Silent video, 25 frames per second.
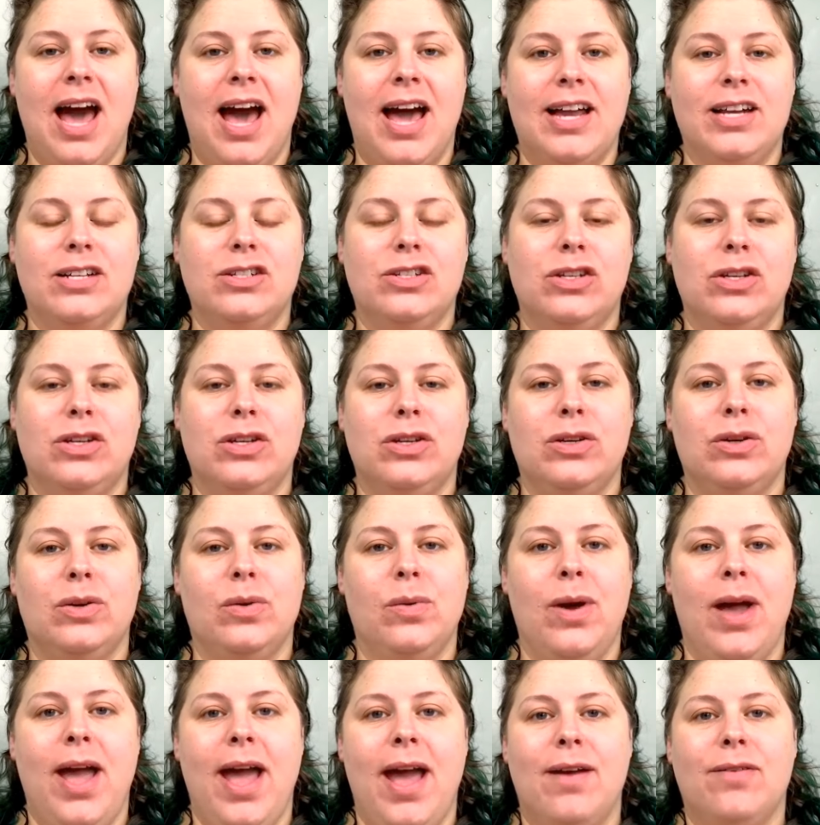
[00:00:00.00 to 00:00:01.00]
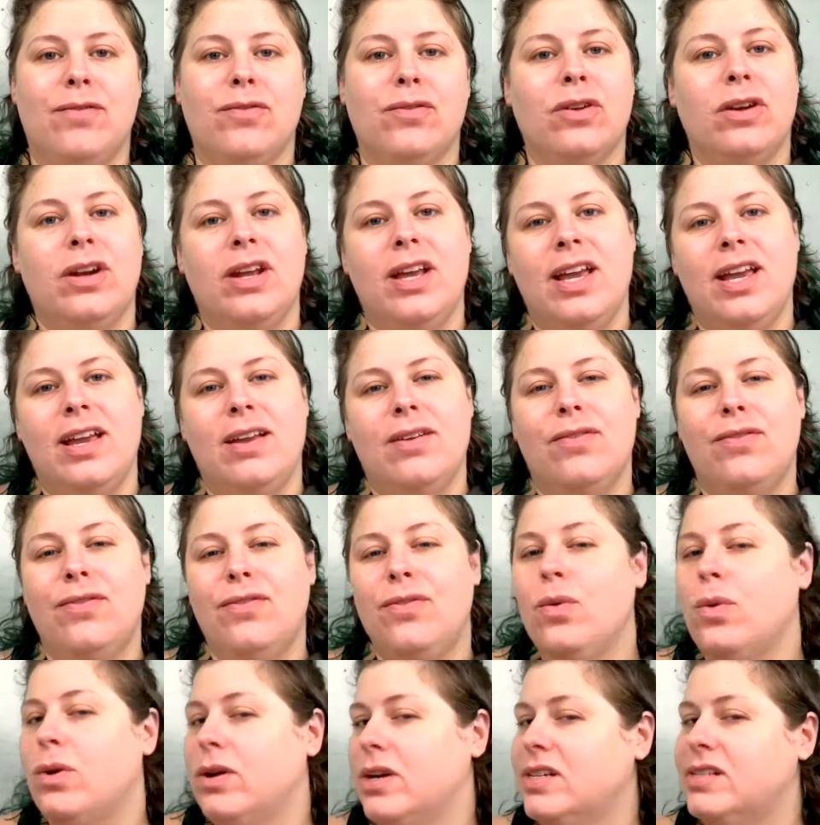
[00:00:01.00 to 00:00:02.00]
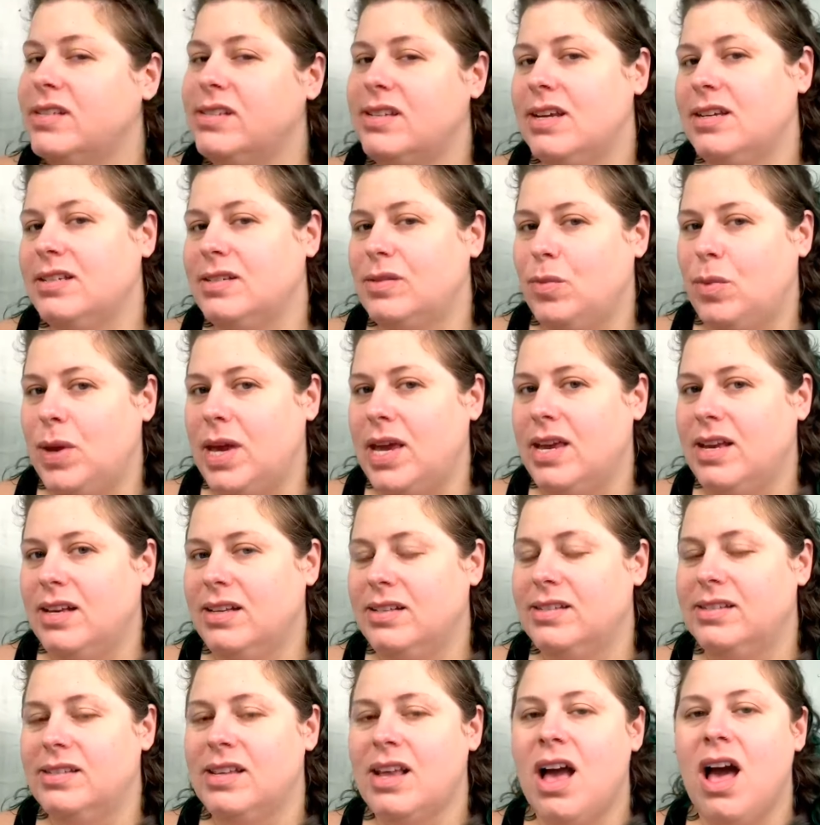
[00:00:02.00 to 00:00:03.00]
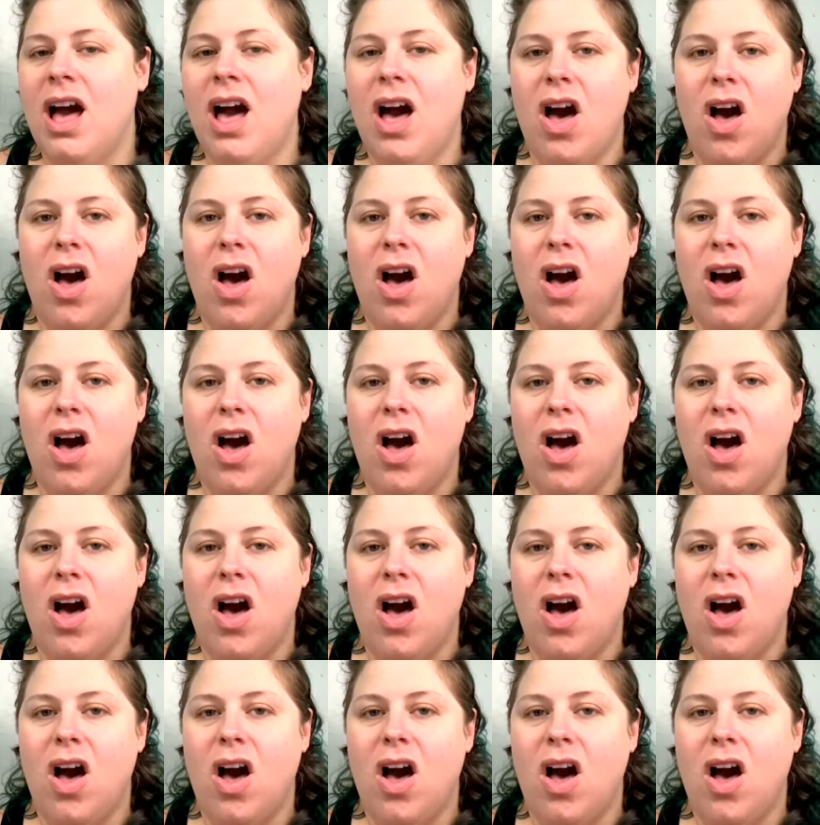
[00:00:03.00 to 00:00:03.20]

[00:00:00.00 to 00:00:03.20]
I do every 4 to 6 weeks